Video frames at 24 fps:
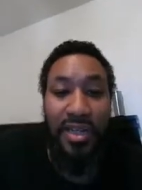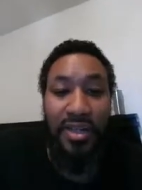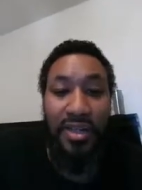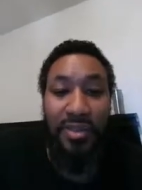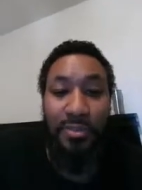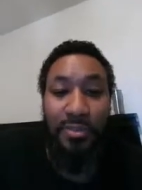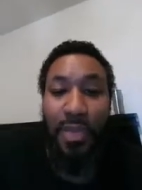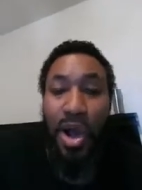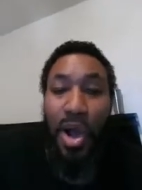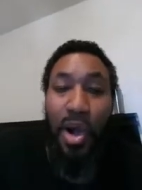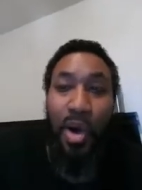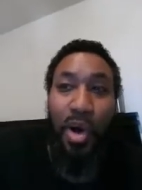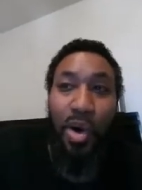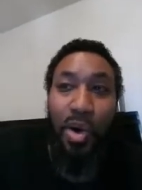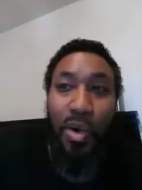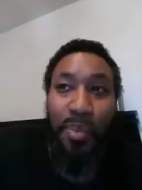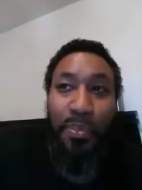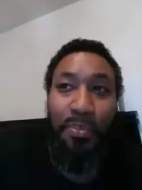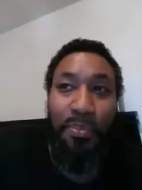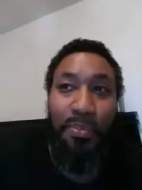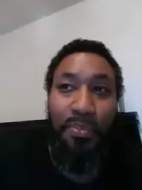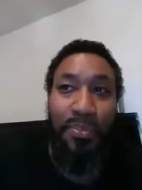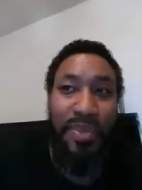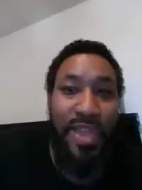my
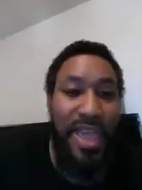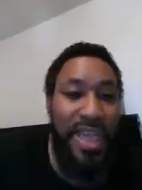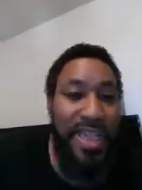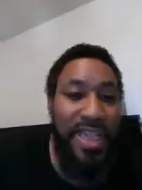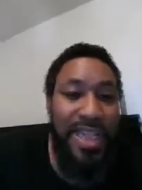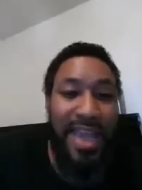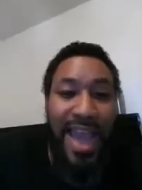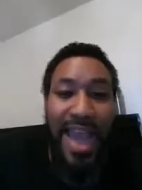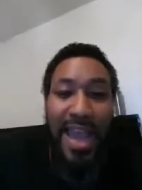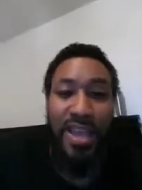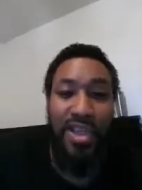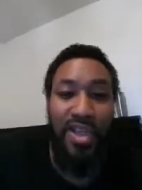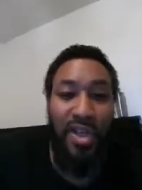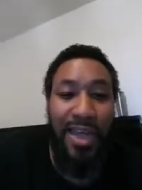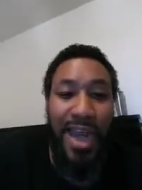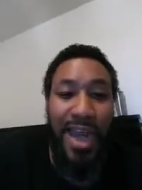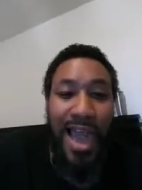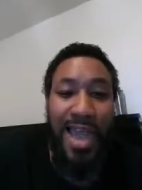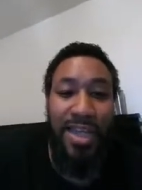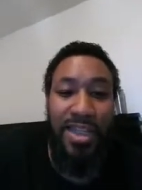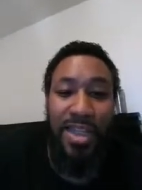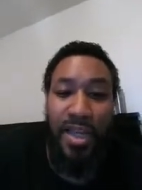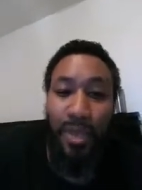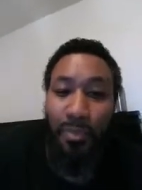own dislikes or
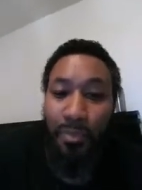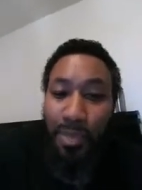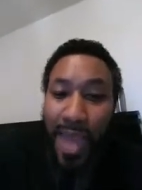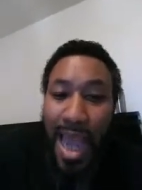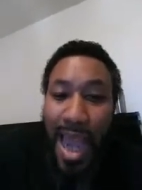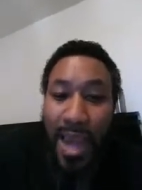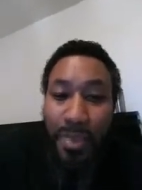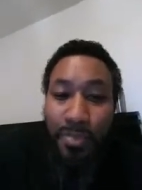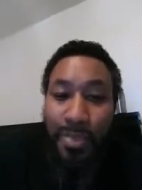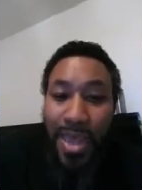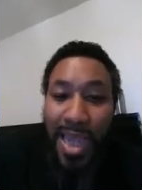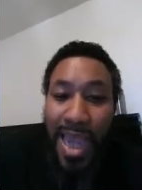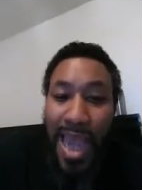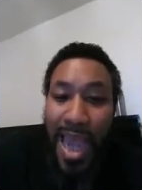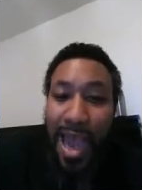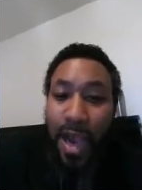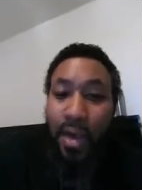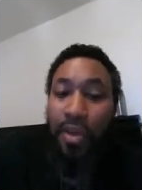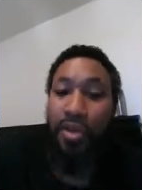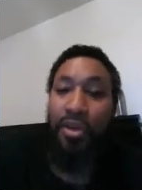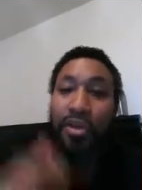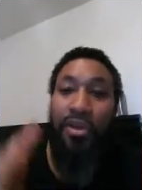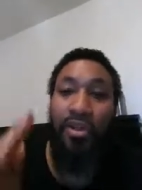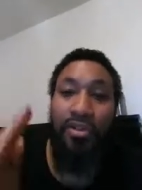likes could block me
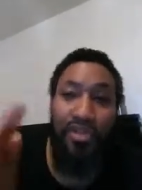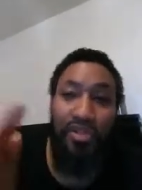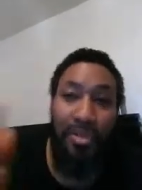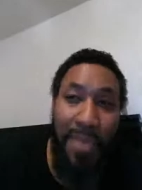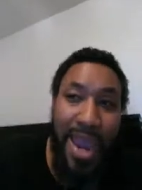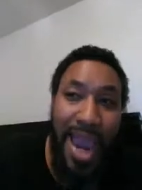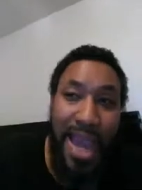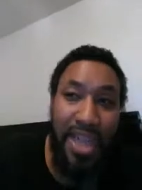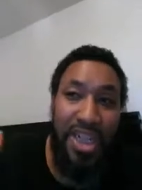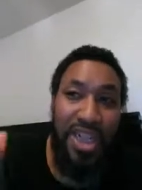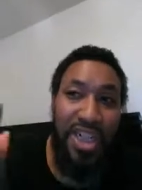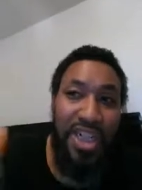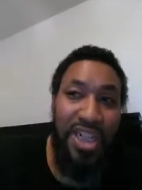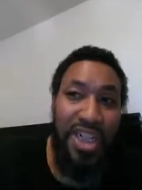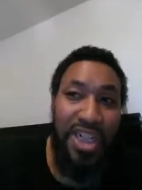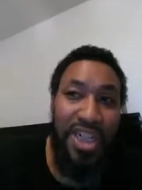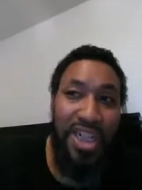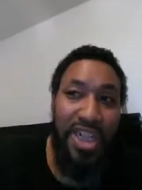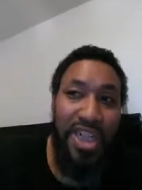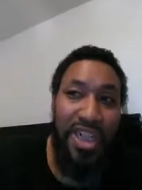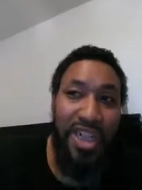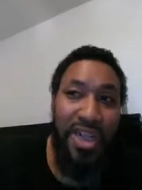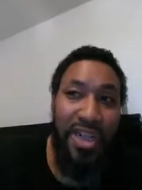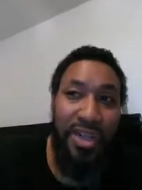out from actually
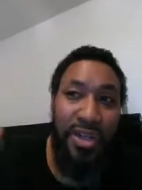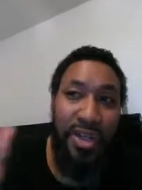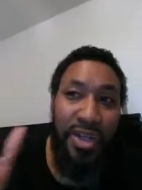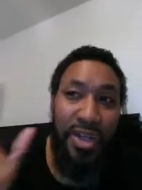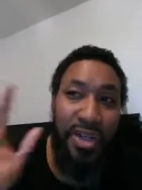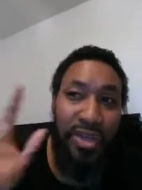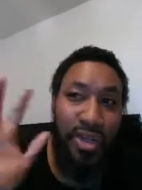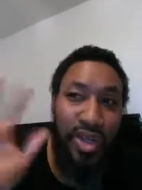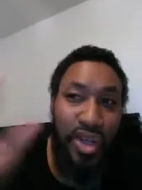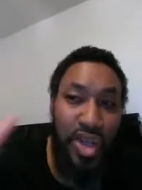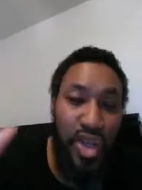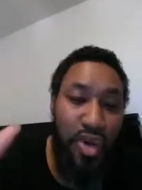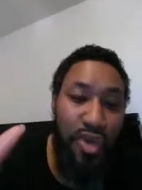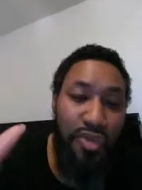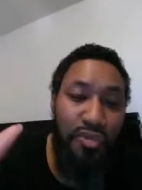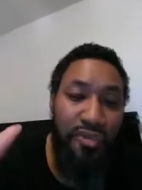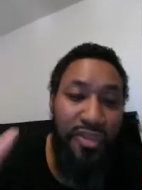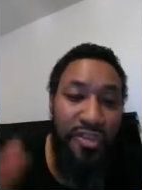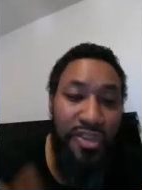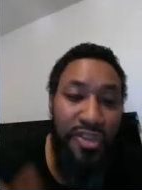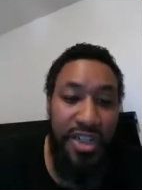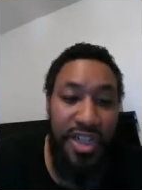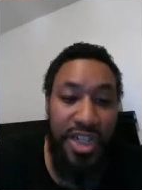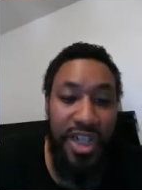seeing the truth
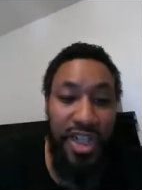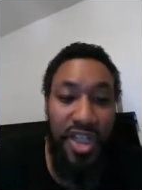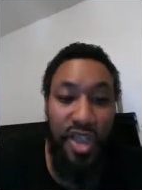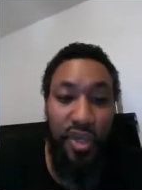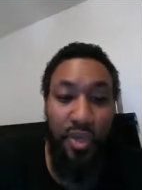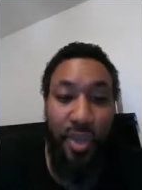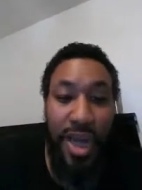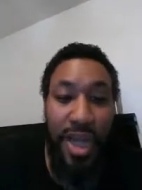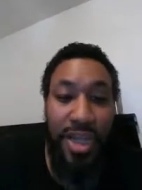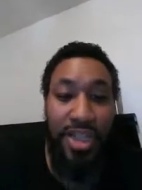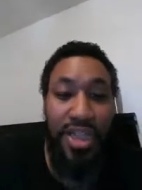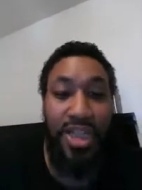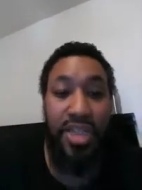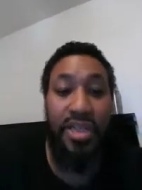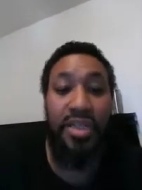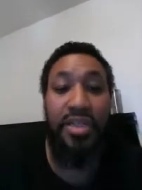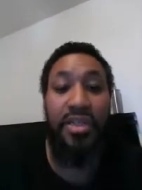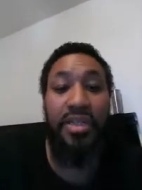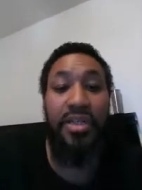of the situation.